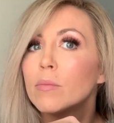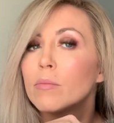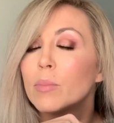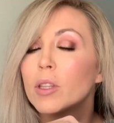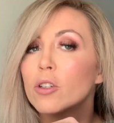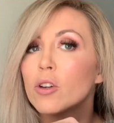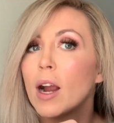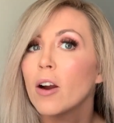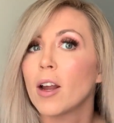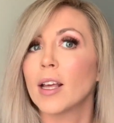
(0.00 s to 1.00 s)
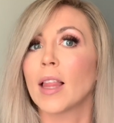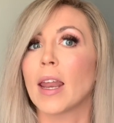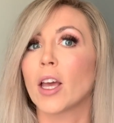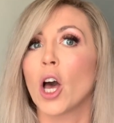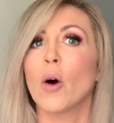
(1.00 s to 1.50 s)
put the dryer on it, let it
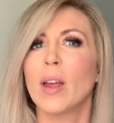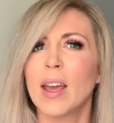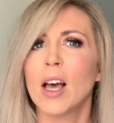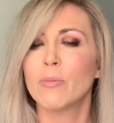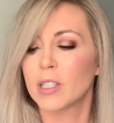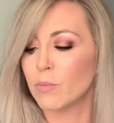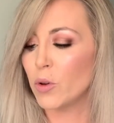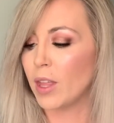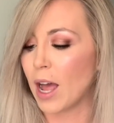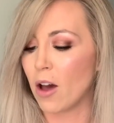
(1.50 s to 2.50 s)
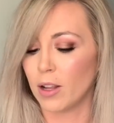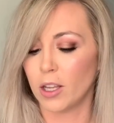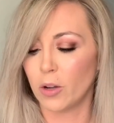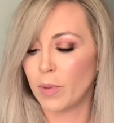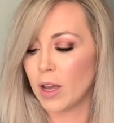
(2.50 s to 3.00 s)
go, and it helps smooth it out a little
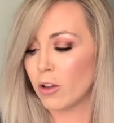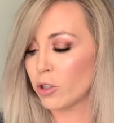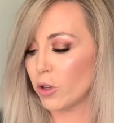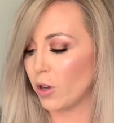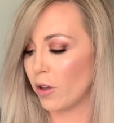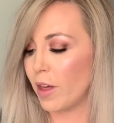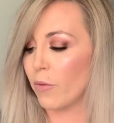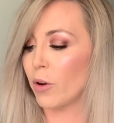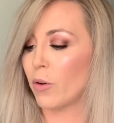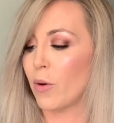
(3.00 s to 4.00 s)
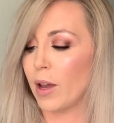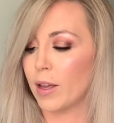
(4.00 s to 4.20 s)
bit. I'll show you all that real quick.